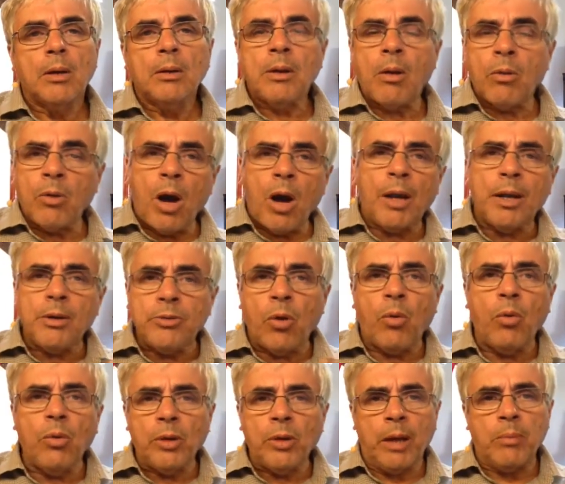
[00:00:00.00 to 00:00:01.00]
Now God had
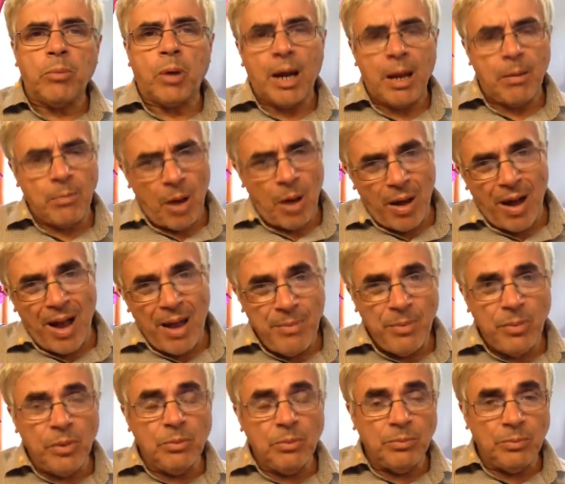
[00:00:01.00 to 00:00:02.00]
told Abraham,
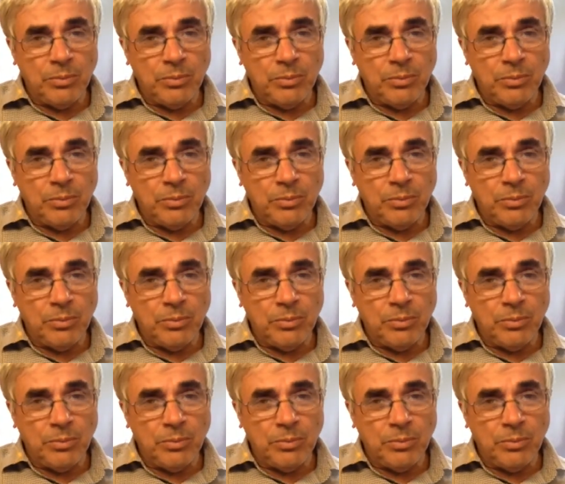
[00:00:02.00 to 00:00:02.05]
"I'm